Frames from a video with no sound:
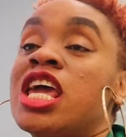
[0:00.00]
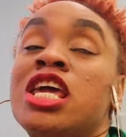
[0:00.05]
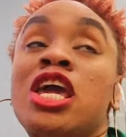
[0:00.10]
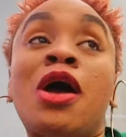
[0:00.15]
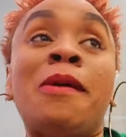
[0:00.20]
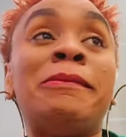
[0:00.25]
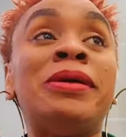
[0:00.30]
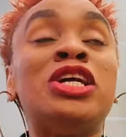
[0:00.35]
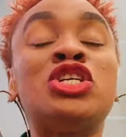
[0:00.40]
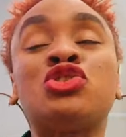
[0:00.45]

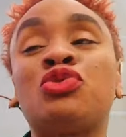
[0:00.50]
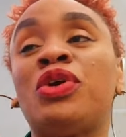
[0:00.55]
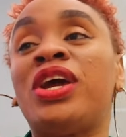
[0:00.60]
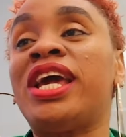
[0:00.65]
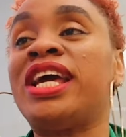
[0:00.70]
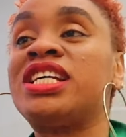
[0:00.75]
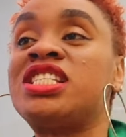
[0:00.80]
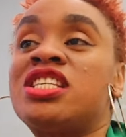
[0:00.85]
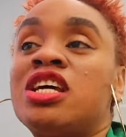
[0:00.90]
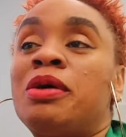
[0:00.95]
Yummy
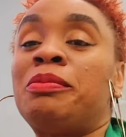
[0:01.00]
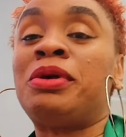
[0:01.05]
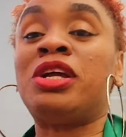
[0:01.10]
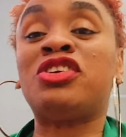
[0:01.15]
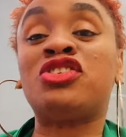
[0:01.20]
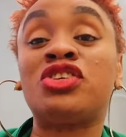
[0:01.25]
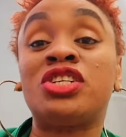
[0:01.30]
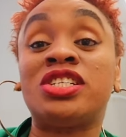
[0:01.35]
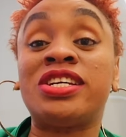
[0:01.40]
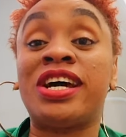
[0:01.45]
drinks, yummy
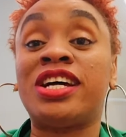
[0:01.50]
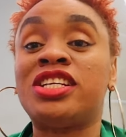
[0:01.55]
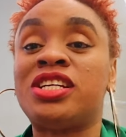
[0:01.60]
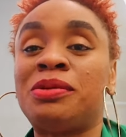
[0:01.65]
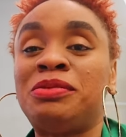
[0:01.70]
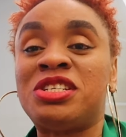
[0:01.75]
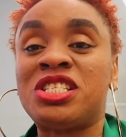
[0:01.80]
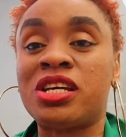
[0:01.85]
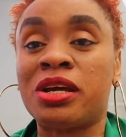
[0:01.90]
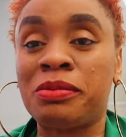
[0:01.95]
drinks. Yeah,
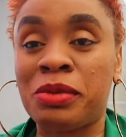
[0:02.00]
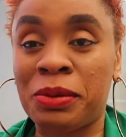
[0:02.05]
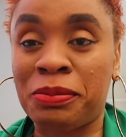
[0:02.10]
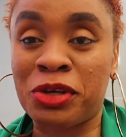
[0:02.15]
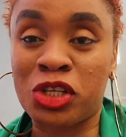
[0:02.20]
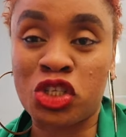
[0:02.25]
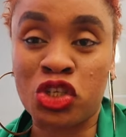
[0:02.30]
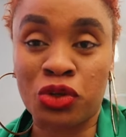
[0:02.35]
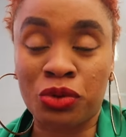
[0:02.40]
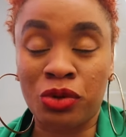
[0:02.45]
Demi's taking me a
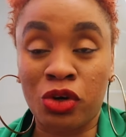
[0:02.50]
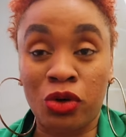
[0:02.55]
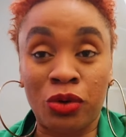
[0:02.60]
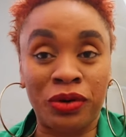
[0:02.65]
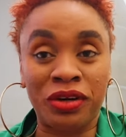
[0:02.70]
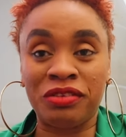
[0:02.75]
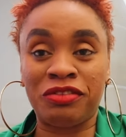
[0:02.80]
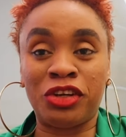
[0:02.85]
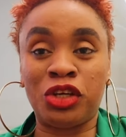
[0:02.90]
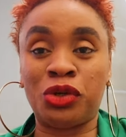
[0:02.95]
picture
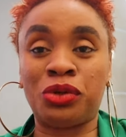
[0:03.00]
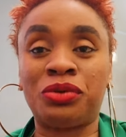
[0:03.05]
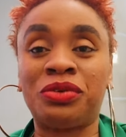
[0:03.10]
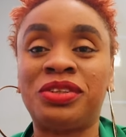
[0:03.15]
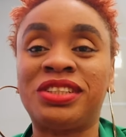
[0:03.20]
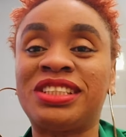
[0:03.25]
or a video.